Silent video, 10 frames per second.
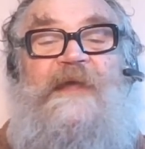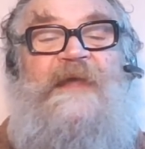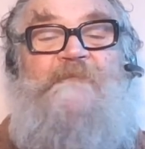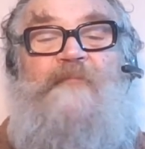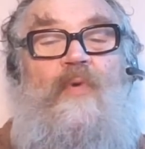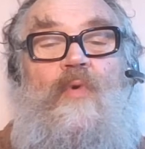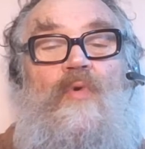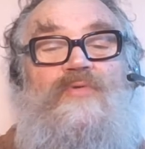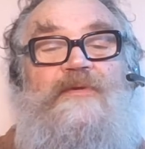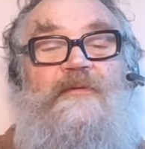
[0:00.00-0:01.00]

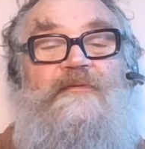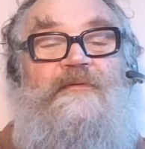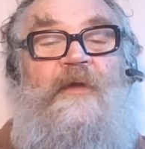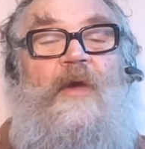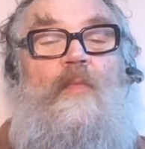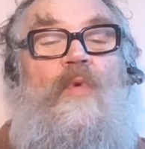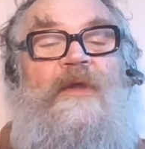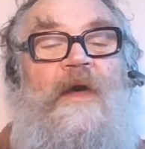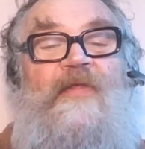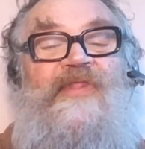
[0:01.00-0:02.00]
important
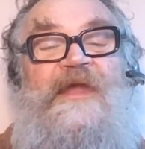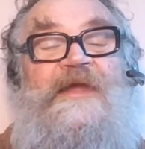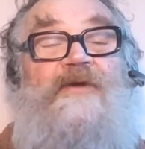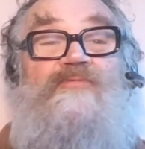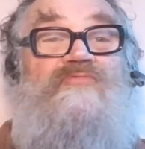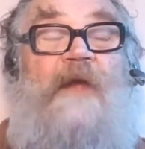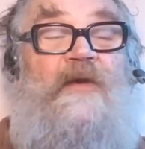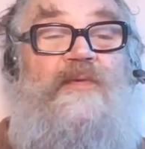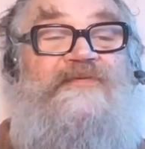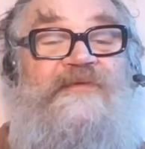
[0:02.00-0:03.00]
what are the
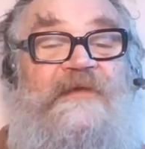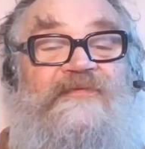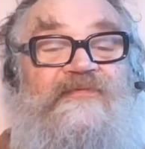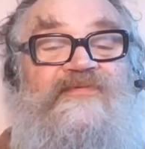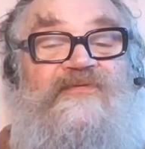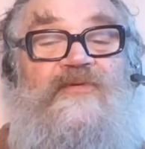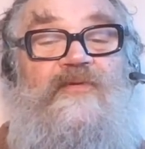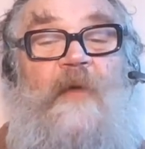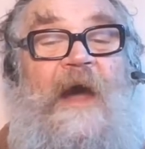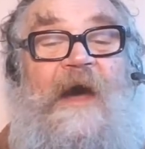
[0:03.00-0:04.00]
requisites
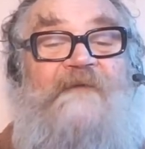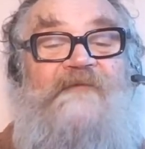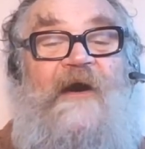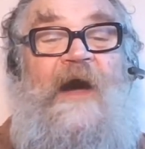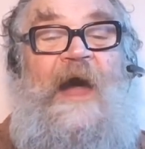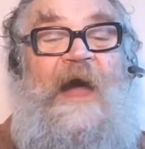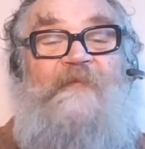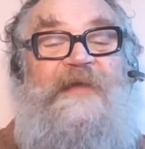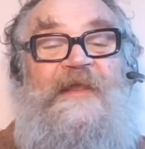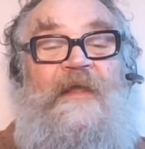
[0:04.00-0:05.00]
to have a
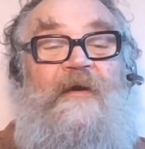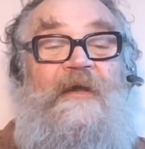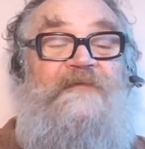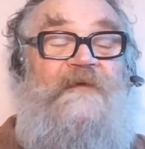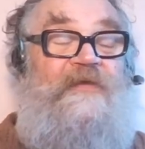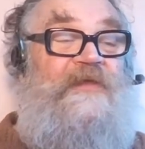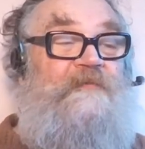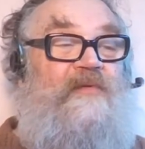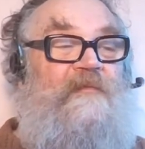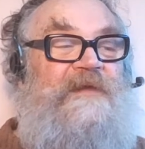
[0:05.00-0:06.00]
happy life i
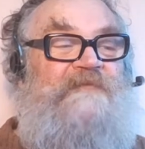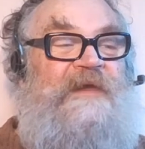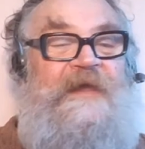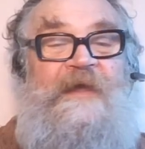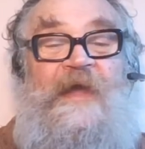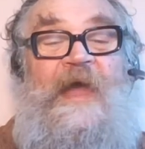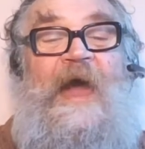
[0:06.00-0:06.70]
think probably being